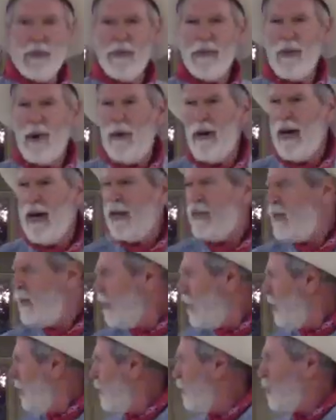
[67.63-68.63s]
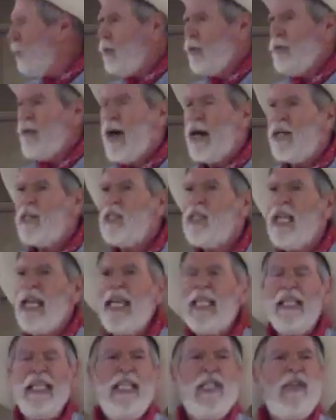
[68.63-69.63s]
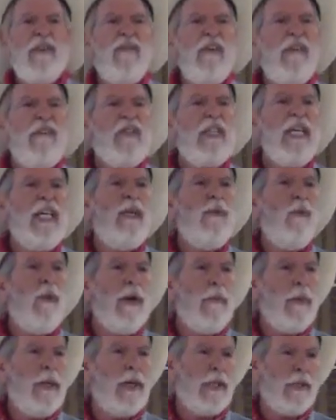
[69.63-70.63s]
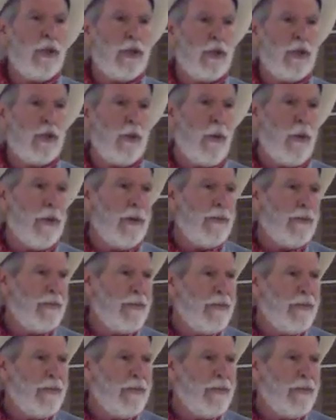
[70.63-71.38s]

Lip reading: so I turned around to see at least 15 women in the store.